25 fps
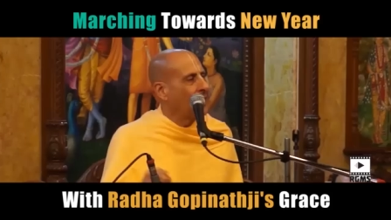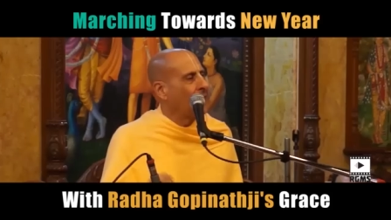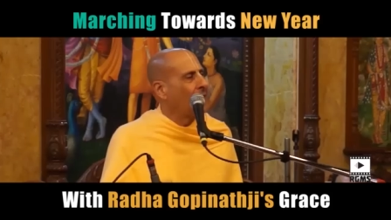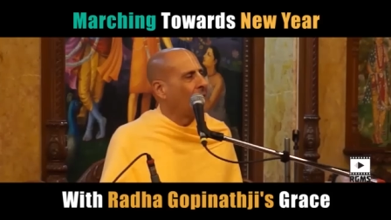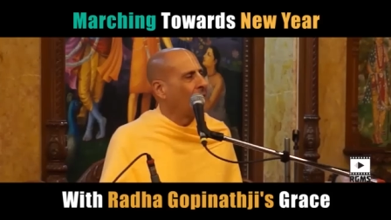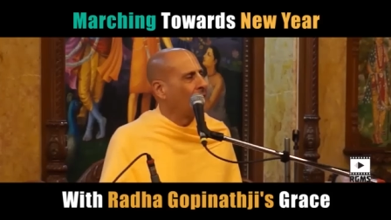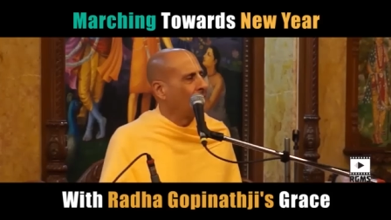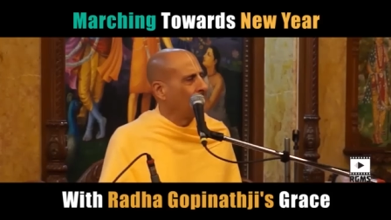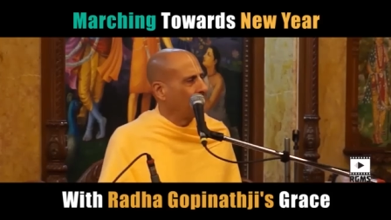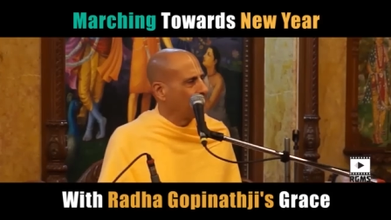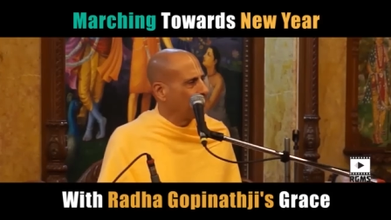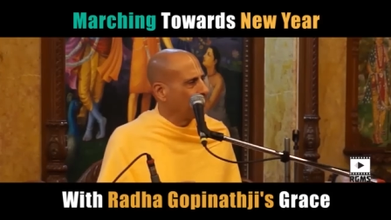
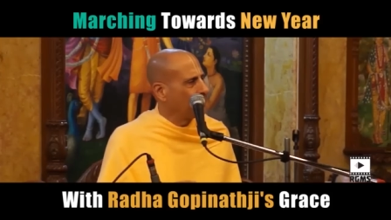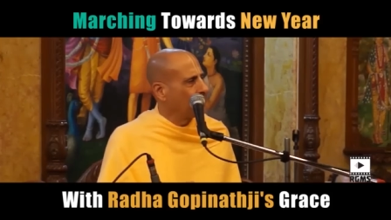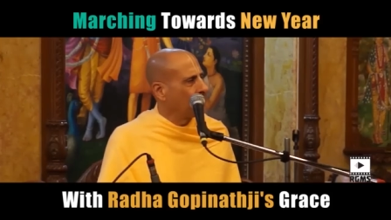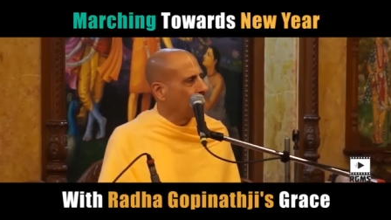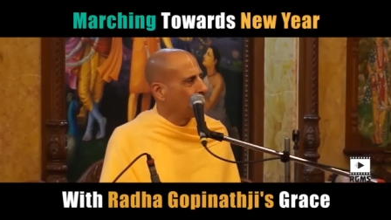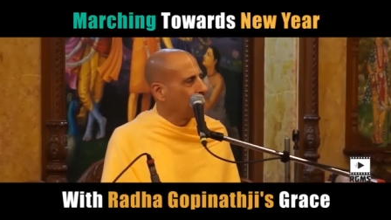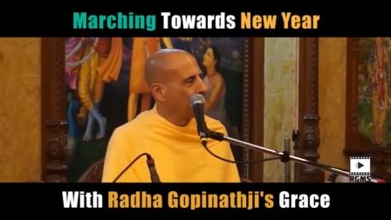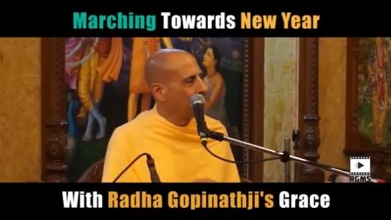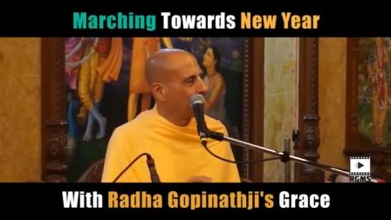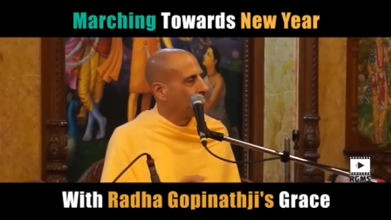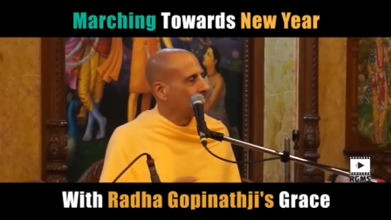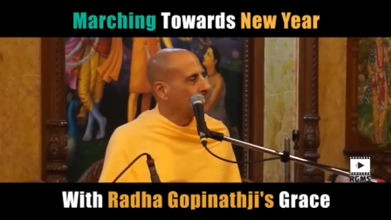down and
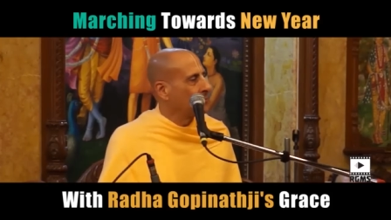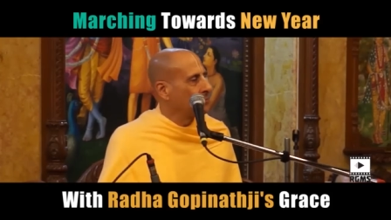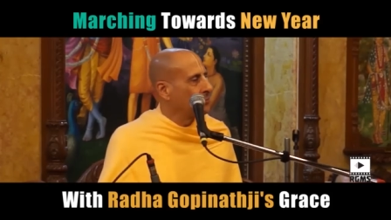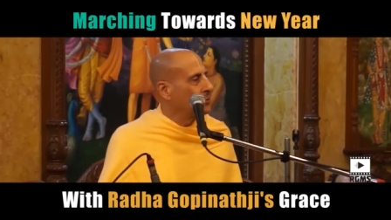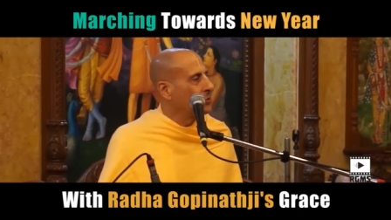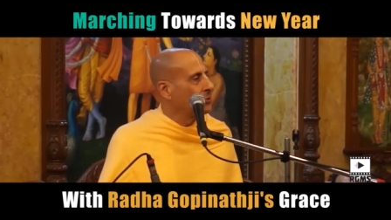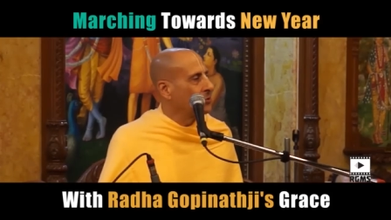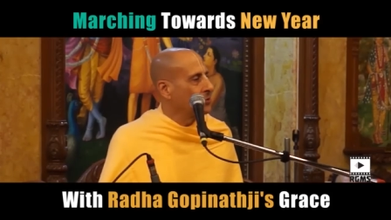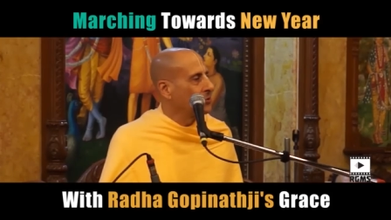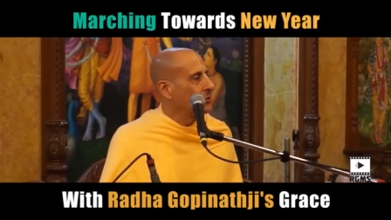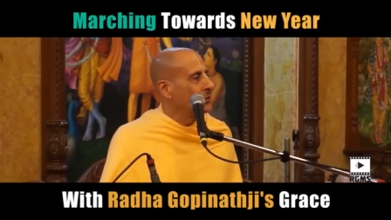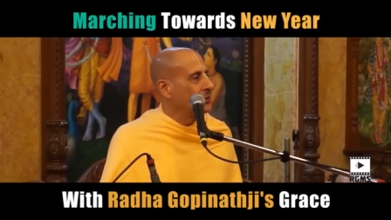away from
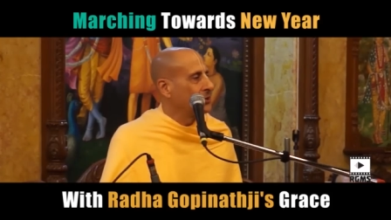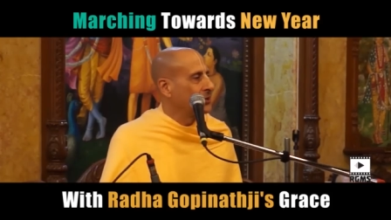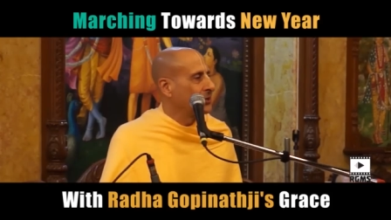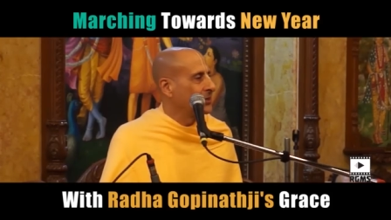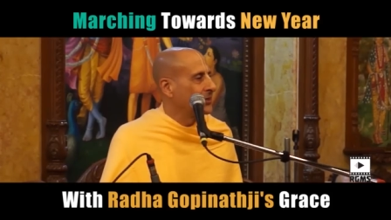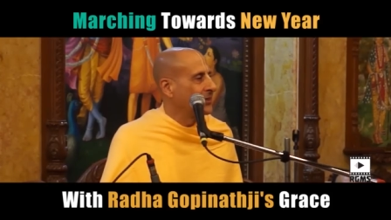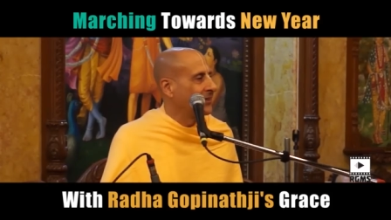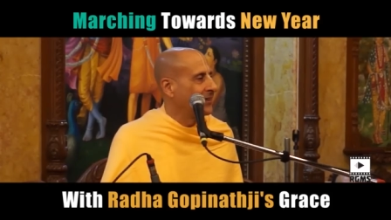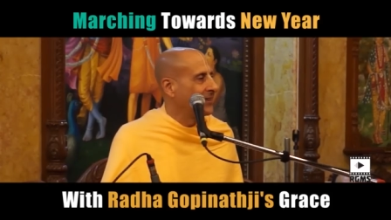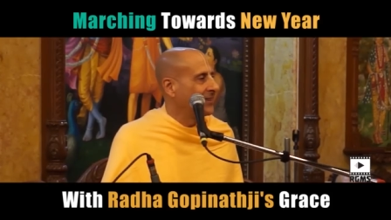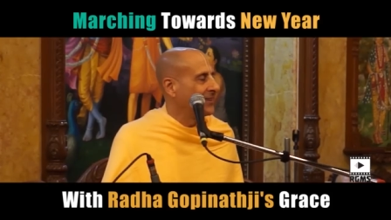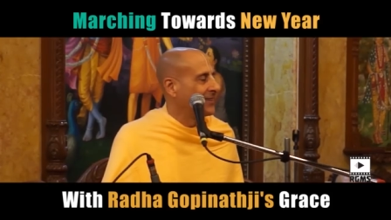
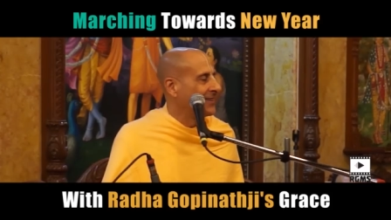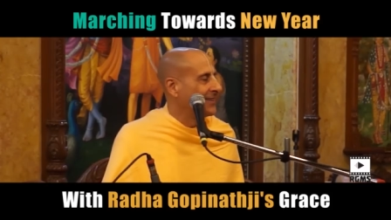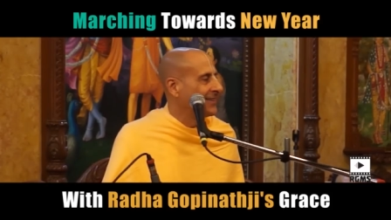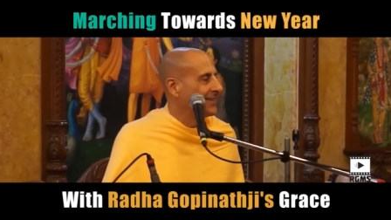Krishna?